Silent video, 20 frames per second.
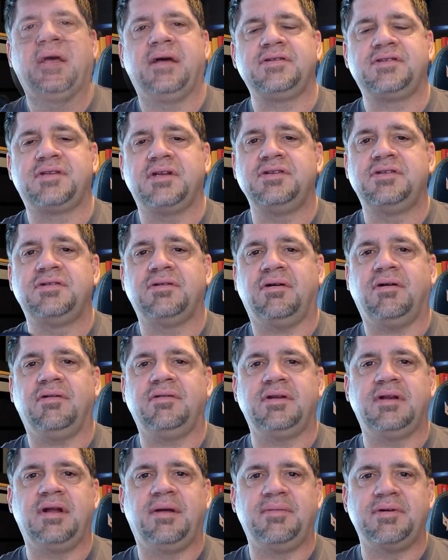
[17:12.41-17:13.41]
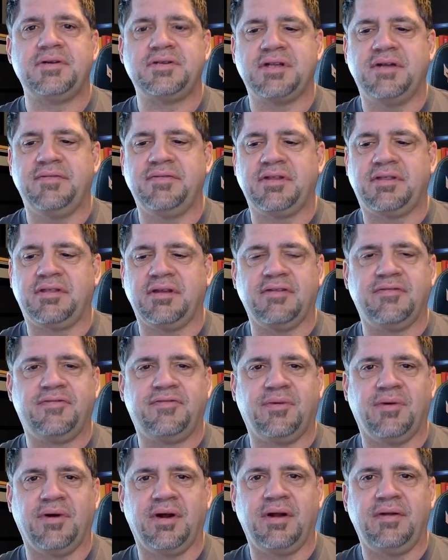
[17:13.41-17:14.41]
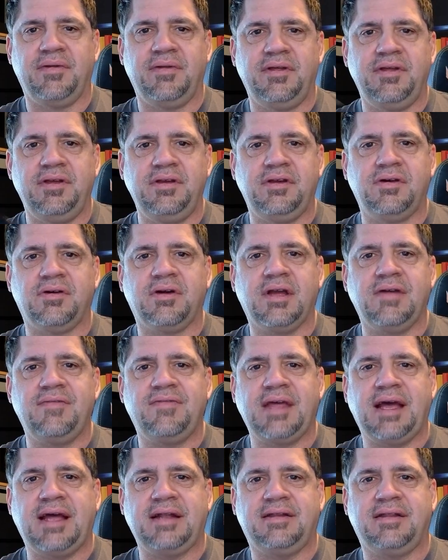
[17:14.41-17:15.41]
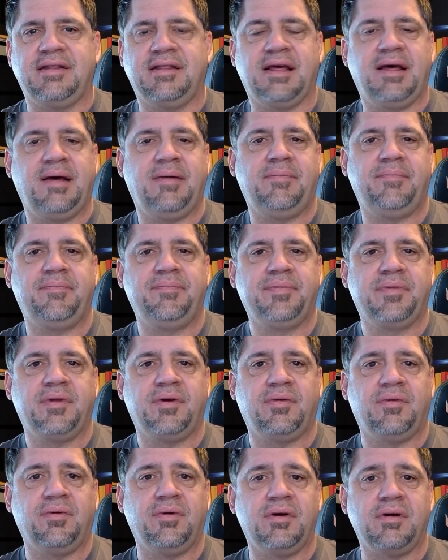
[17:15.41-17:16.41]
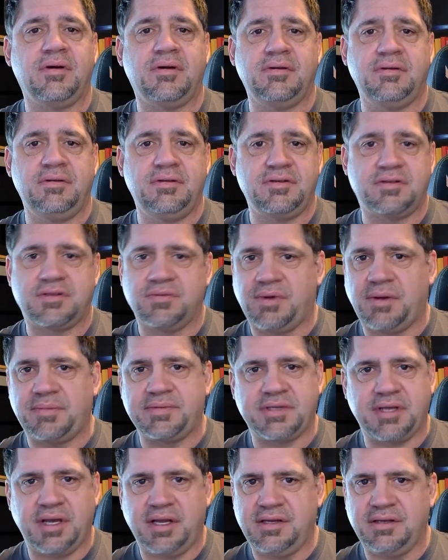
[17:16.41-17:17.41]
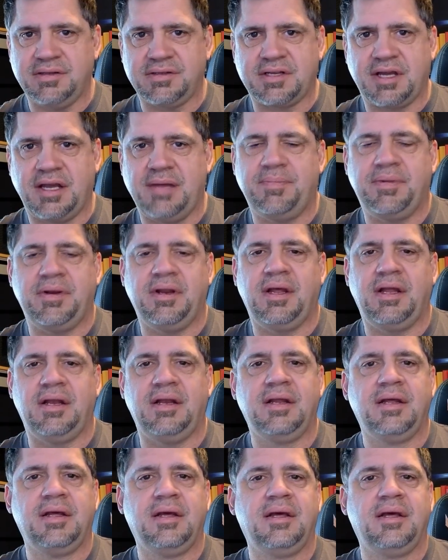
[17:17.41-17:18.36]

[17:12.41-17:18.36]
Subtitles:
I'll send you all the numbers and everything for it. You'll give that to them or use the website, you'll type it in.